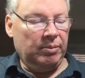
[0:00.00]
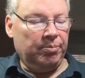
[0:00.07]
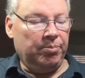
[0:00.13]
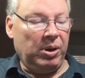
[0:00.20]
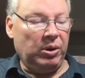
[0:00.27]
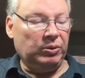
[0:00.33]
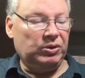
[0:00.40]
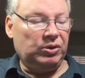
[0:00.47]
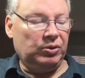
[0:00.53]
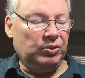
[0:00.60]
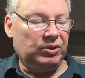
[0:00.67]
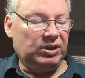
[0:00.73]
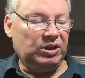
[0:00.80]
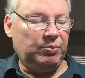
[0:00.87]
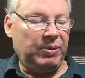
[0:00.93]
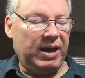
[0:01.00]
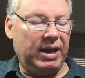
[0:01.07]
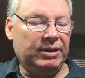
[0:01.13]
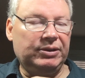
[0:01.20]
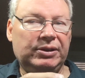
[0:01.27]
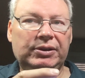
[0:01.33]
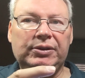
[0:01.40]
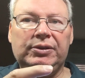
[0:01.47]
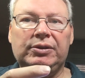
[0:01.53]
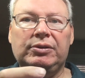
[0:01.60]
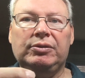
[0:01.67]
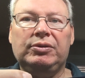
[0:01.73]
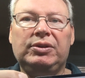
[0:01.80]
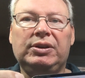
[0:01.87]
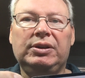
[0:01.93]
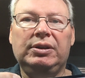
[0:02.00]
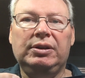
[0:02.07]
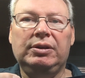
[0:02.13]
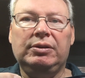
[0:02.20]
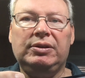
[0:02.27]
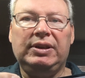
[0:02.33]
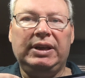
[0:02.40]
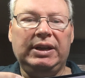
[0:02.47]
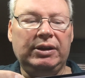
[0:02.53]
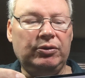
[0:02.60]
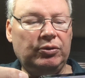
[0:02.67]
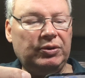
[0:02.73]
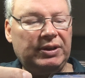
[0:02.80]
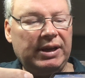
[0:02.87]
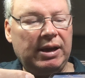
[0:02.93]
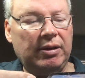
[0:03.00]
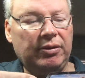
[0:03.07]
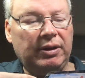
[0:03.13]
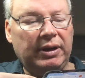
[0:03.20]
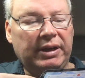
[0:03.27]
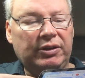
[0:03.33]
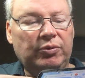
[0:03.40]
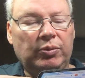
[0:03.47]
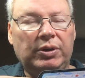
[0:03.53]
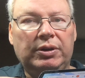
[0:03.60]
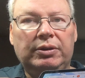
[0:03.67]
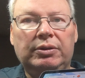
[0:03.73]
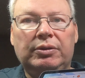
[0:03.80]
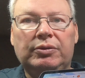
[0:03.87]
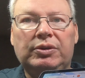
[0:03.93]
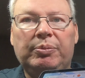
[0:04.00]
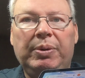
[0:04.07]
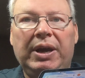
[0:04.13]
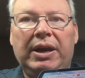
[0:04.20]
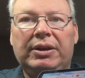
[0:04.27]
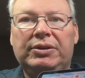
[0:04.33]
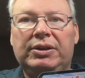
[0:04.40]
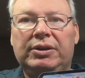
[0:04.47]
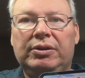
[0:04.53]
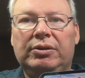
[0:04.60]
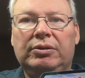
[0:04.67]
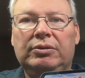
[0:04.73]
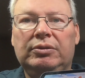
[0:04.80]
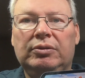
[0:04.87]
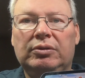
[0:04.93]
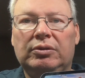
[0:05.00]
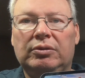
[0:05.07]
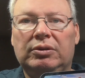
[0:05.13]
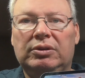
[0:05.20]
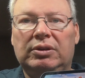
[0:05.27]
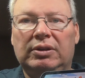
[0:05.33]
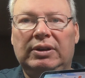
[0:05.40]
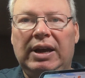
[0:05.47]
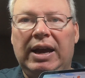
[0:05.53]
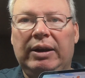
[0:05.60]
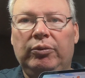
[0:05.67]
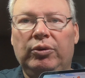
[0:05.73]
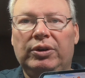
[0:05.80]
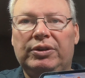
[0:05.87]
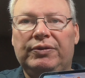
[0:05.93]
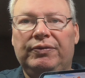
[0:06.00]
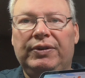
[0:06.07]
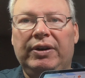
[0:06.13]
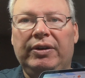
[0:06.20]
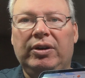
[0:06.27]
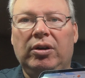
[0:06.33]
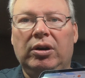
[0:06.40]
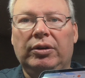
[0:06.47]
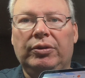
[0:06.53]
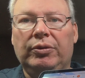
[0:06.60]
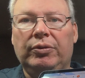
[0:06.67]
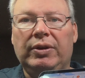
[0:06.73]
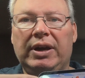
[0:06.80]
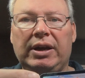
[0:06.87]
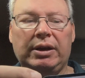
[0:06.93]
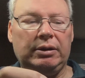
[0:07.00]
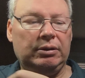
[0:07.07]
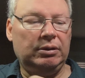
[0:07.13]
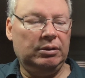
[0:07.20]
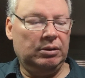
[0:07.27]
Boats use these passes. You'll see St. Andrew Sound, the next one. There's a pass here. The tide runs very hard through that.